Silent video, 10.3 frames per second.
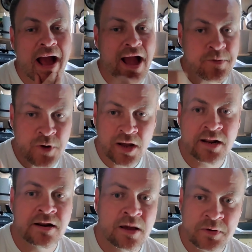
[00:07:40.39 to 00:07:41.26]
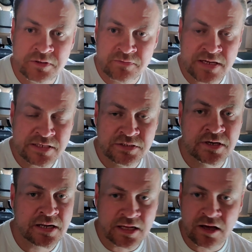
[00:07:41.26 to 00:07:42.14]
I bought it, I went to
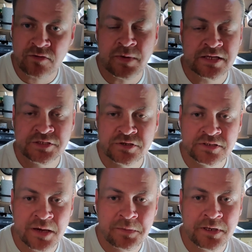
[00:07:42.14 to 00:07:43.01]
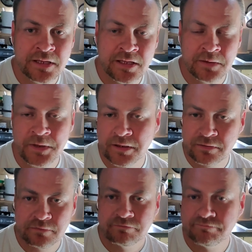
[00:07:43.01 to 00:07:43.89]
register it, I called my insurance company, I'm like,
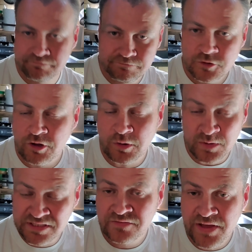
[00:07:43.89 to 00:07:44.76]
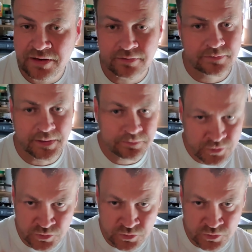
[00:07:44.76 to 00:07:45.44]
they're like, what's the VIN? I'm like,